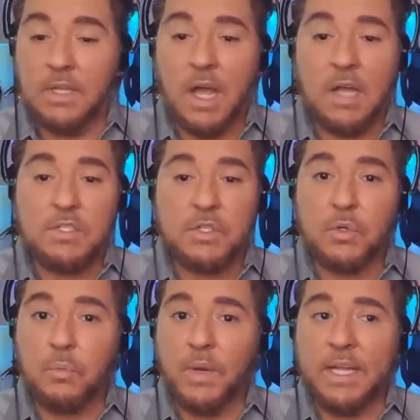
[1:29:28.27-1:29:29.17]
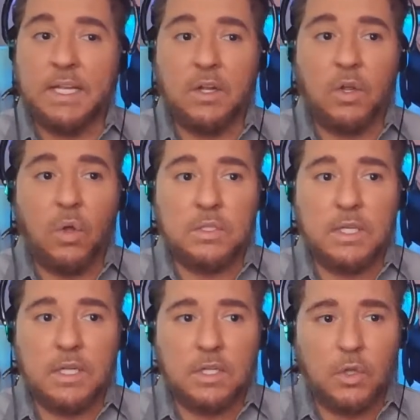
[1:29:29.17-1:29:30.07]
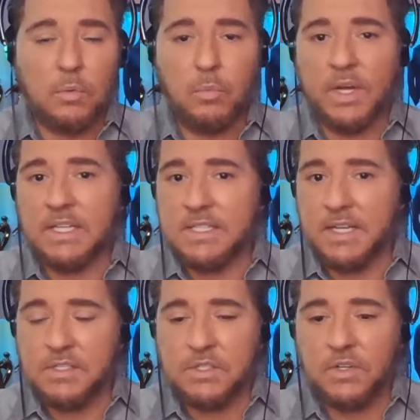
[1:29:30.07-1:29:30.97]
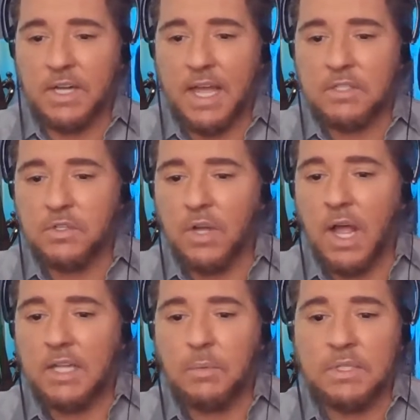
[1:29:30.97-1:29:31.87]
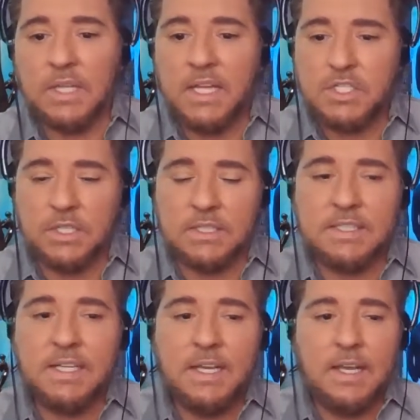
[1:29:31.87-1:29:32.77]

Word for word: Oscar winning and Golden Globe winning dancer and actor, Hollywood legend,